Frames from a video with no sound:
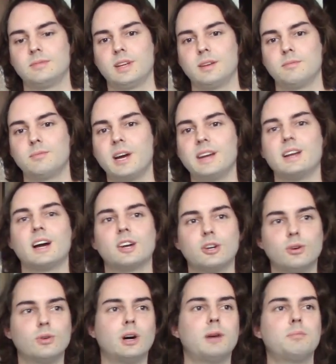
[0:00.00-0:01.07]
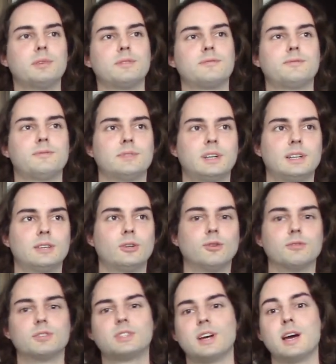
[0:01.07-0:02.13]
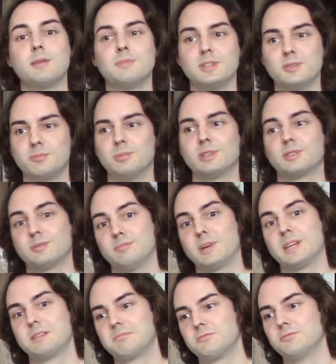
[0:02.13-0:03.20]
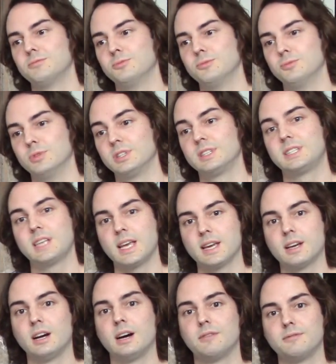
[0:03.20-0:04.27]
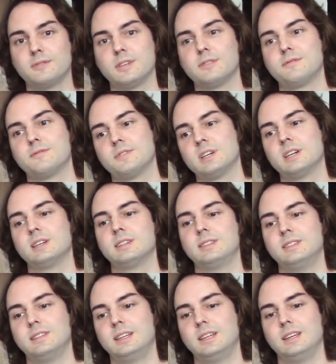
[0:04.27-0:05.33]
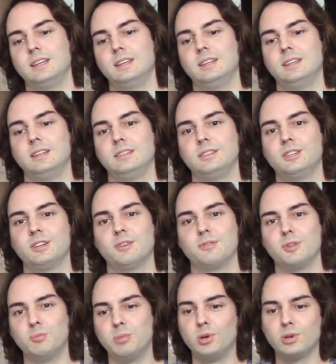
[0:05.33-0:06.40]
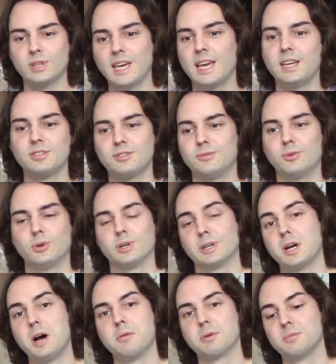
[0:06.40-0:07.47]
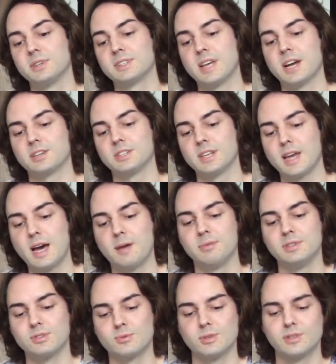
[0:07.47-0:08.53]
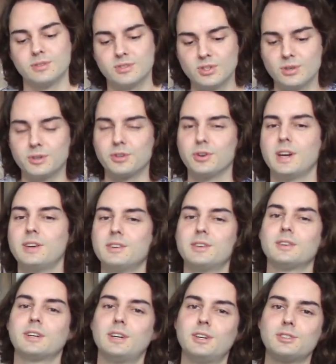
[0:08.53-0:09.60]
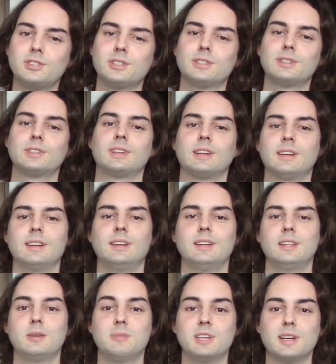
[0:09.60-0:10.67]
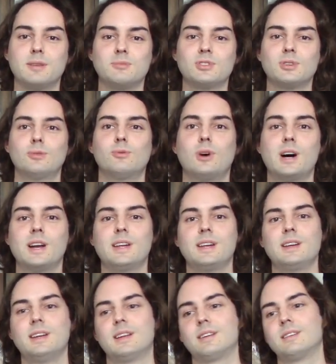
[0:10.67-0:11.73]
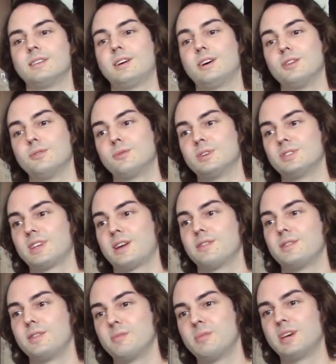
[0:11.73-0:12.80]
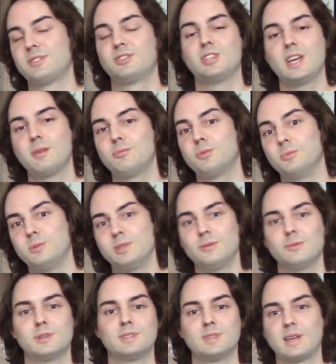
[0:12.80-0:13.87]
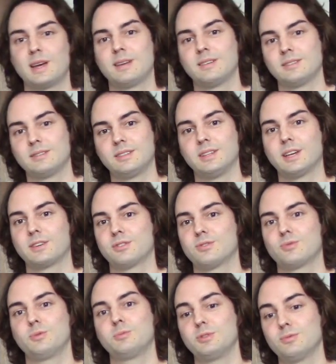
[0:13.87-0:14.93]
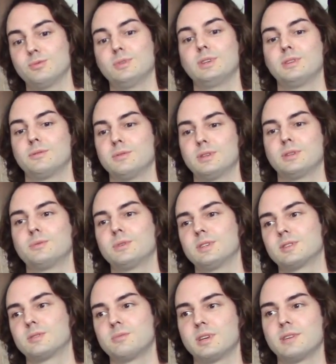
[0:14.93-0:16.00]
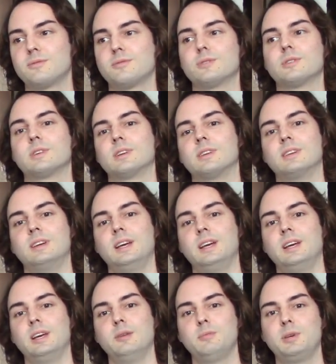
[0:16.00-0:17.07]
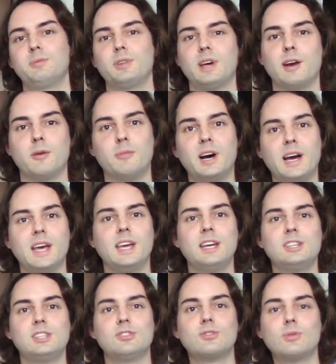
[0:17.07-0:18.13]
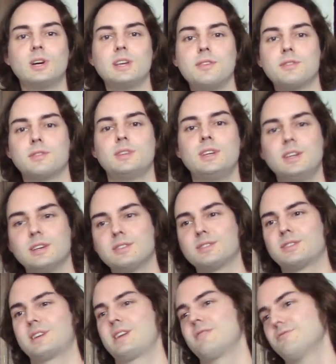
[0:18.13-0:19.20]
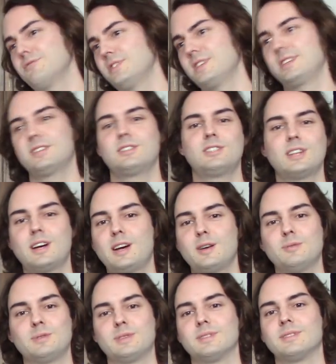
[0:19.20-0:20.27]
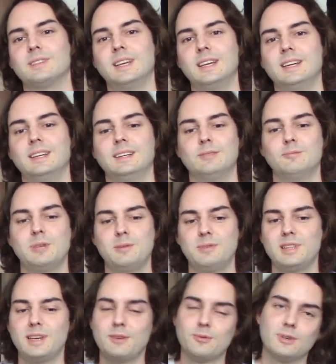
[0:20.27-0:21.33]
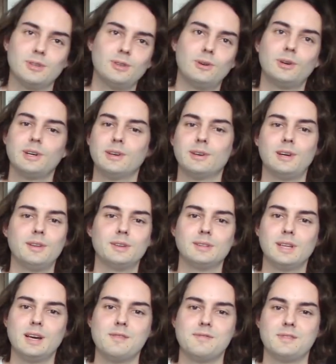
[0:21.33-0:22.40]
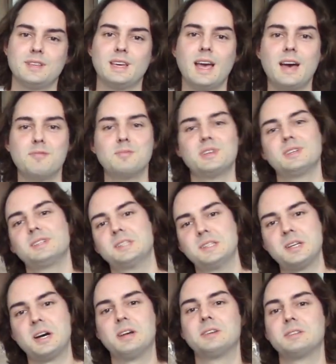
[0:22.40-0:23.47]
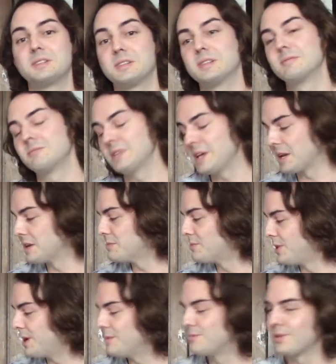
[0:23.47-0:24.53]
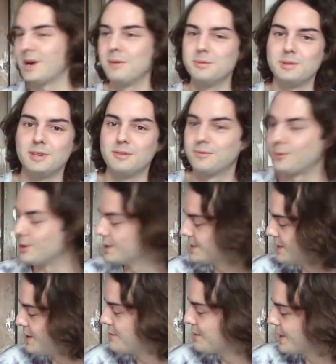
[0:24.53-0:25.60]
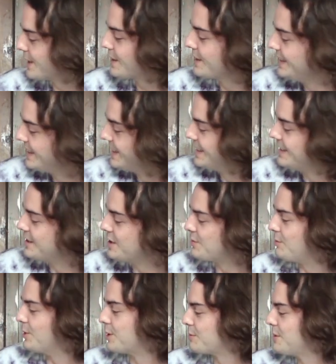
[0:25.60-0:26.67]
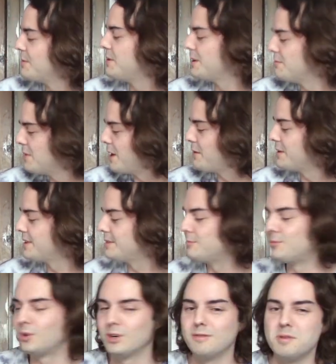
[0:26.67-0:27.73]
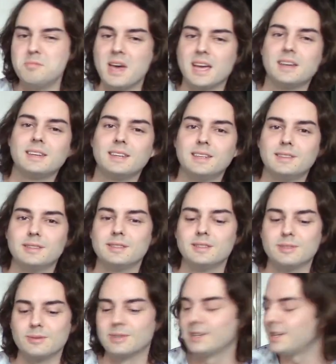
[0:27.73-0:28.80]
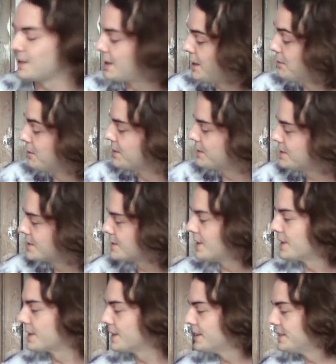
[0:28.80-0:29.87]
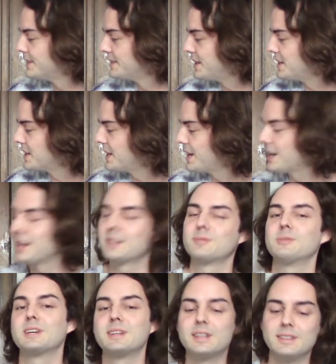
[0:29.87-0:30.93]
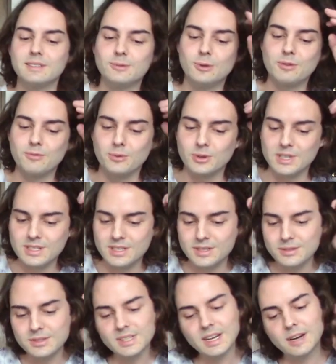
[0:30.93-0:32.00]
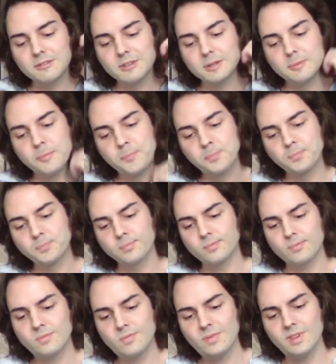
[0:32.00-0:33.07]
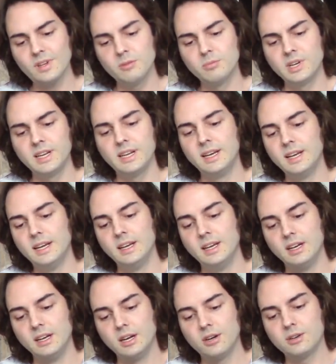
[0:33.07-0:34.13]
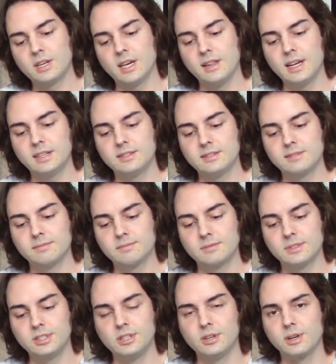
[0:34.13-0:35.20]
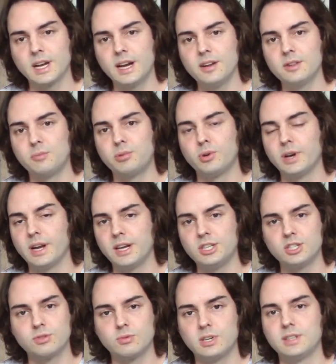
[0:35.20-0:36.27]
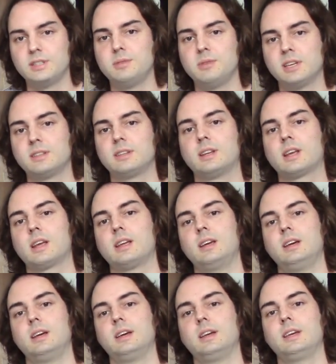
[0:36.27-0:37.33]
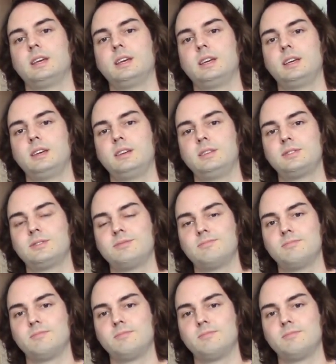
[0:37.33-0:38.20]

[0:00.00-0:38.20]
might not go up if over time these books might really take off if the bull case for comic books actually happens, where they're so ingrained in our culture and they become so wanted, and all the ones that are in the best shape will be the ones that collectors will be really, really willing to pay for. And people that are my age in 20, 30 years are going to have really good jobs, and maybe they were a lawyer all their life and they have millions of dollars and they could probably afford something like this book, maybe more of a mega key than this one. I really just like Uncanny X-Men 142's cover. But, okay, that's, you know, kind of the point I just wanted to make today is,